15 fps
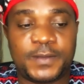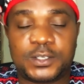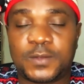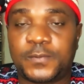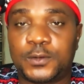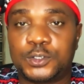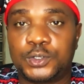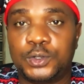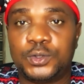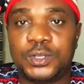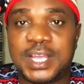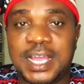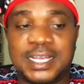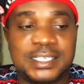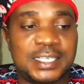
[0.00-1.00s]
to first of all show you
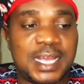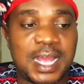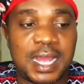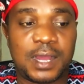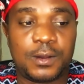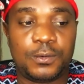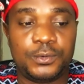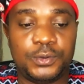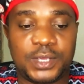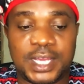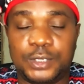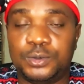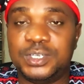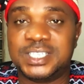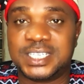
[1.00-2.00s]
guys how you
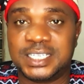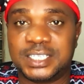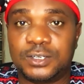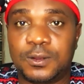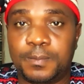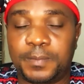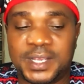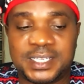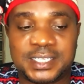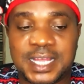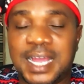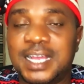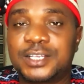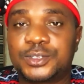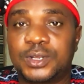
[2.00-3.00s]
can do the setting of
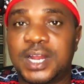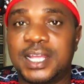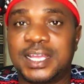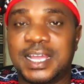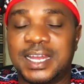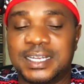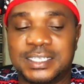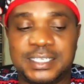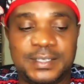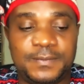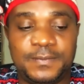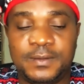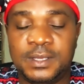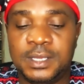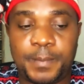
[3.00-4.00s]
Paystack so that you can
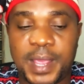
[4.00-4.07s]
receive